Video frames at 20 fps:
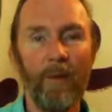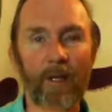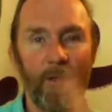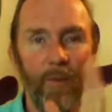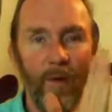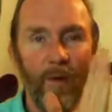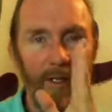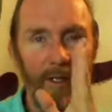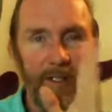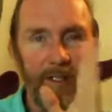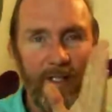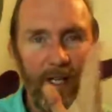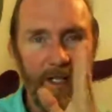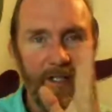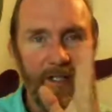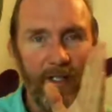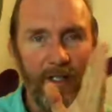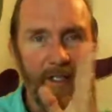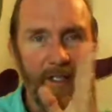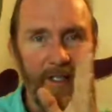But the
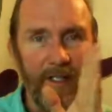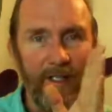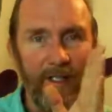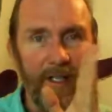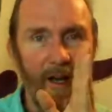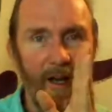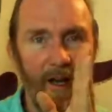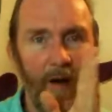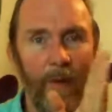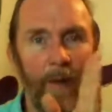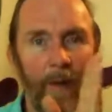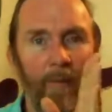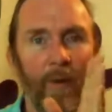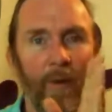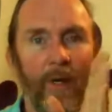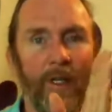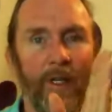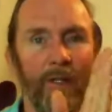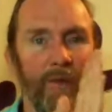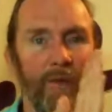realization that cell
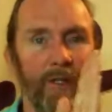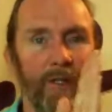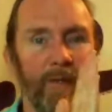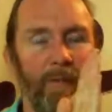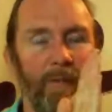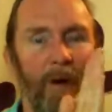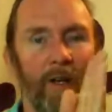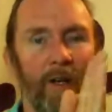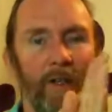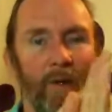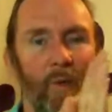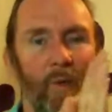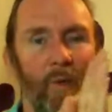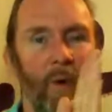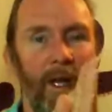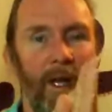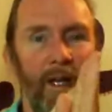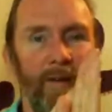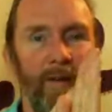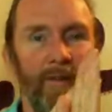membranes respond to
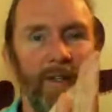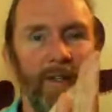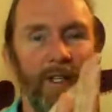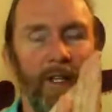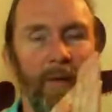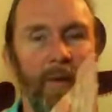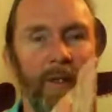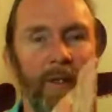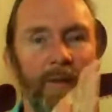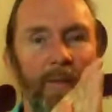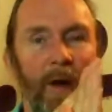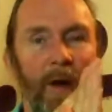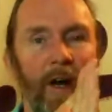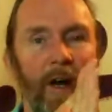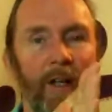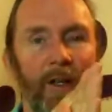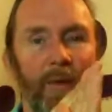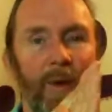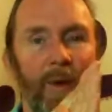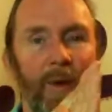wave, that they
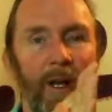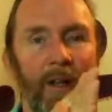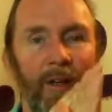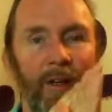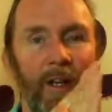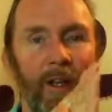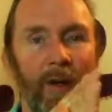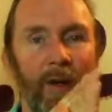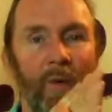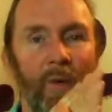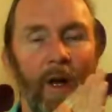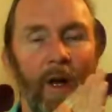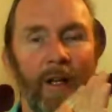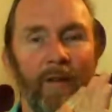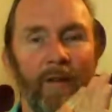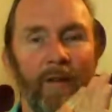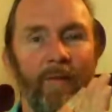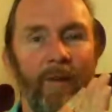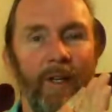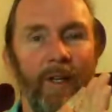respond directly to the
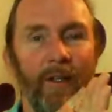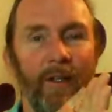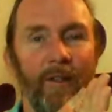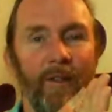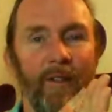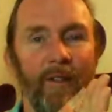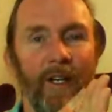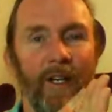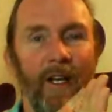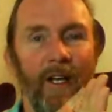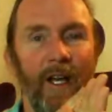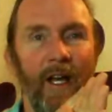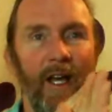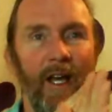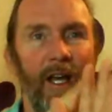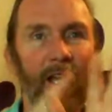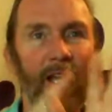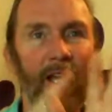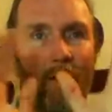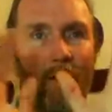quantum field,
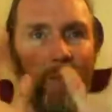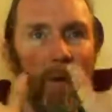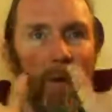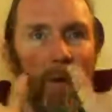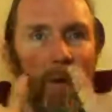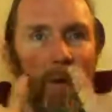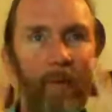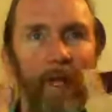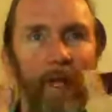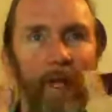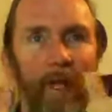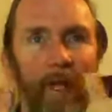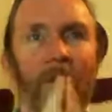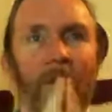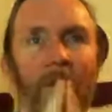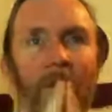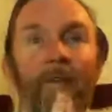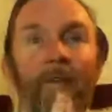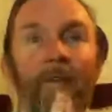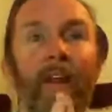that when we
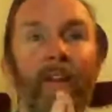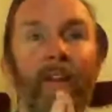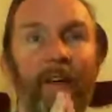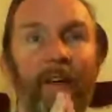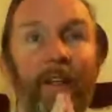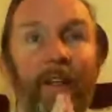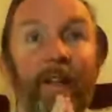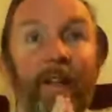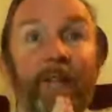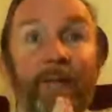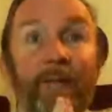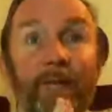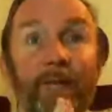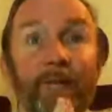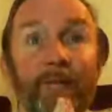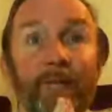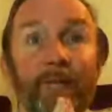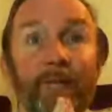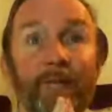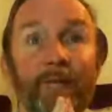observe nothing,
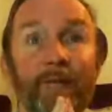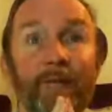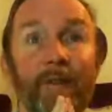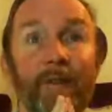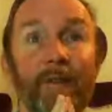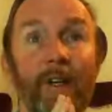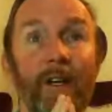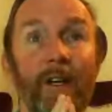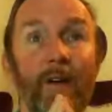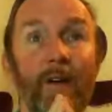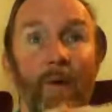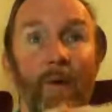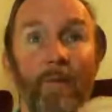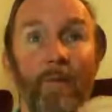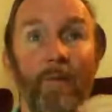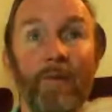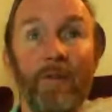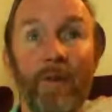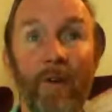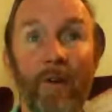
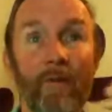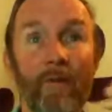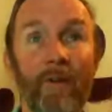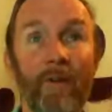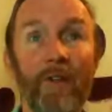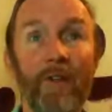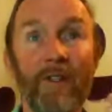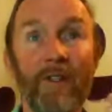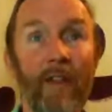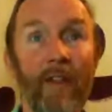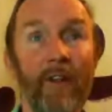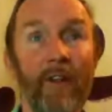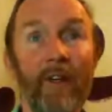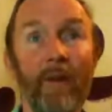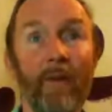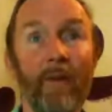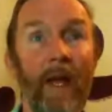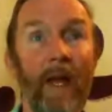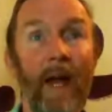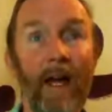we observe there's
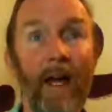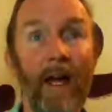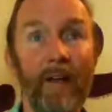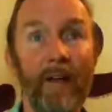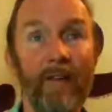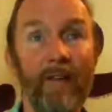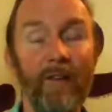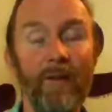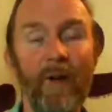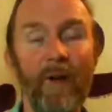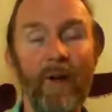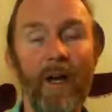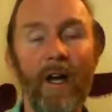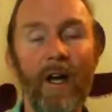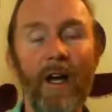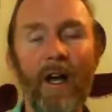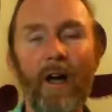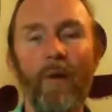nothing to react to,